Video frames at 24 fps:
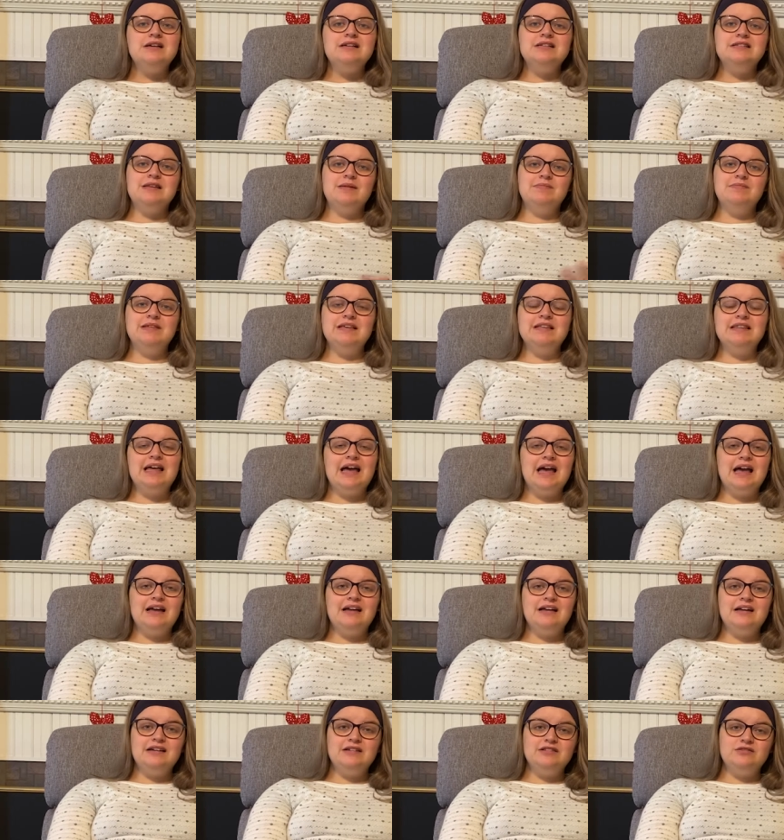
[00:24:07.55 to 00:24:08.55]
something
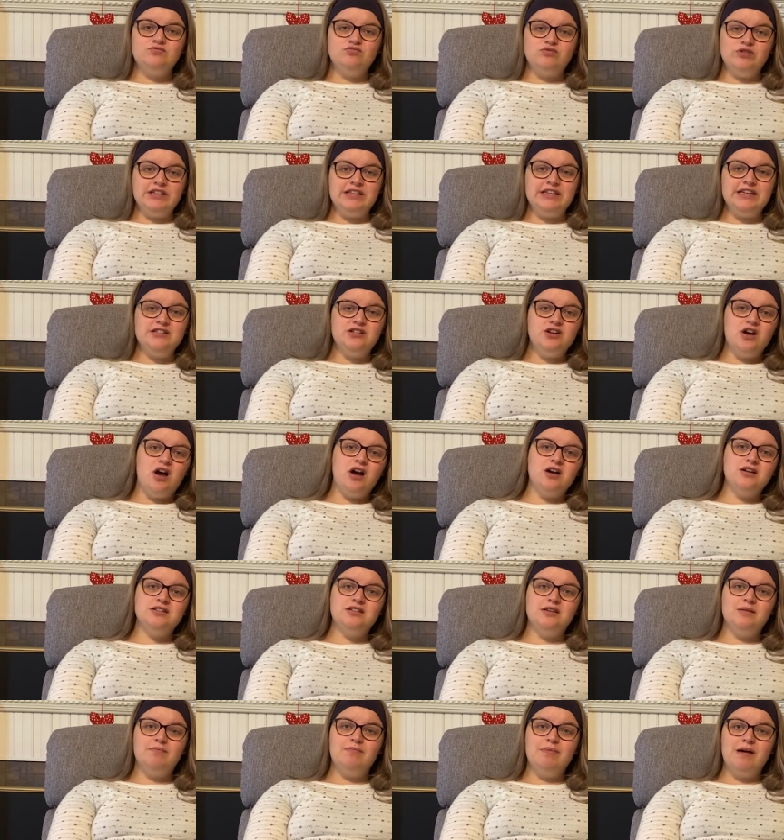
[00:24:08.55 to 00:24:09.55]
that really
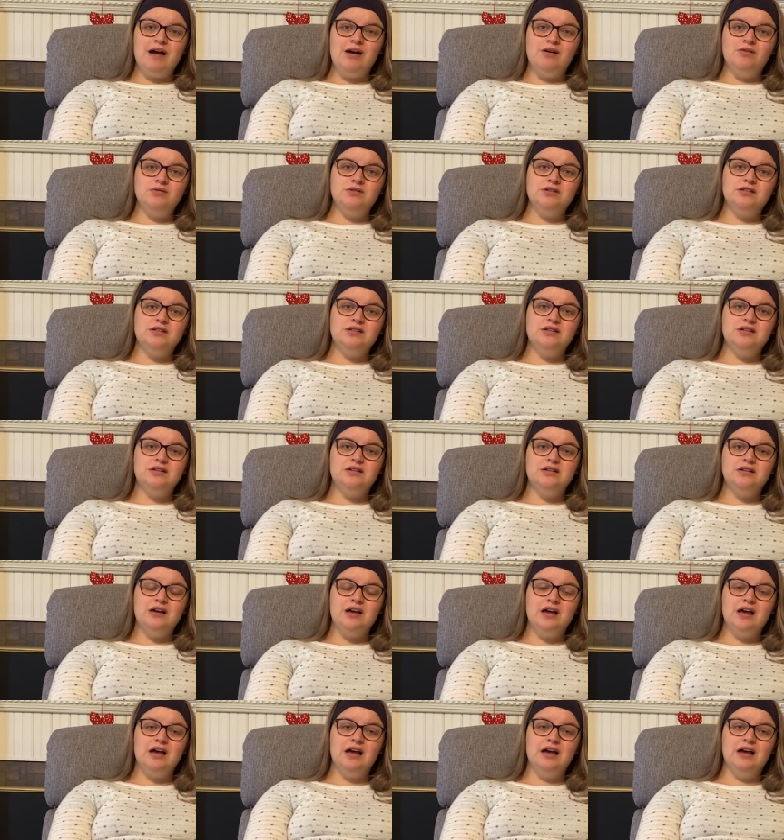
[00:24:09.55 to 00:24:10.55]
talks about
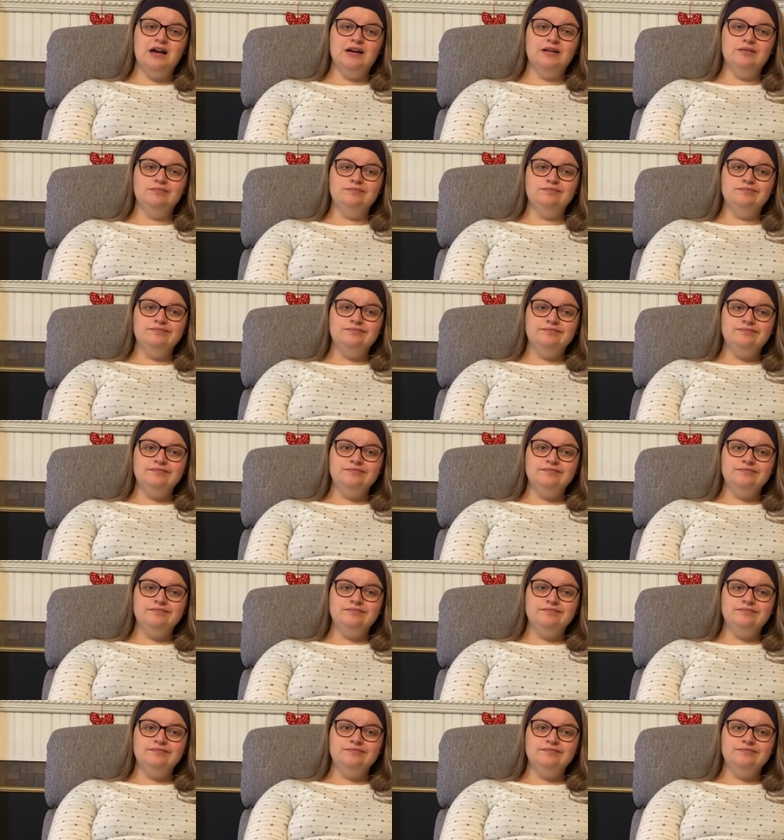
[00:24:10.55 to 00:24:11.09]
um,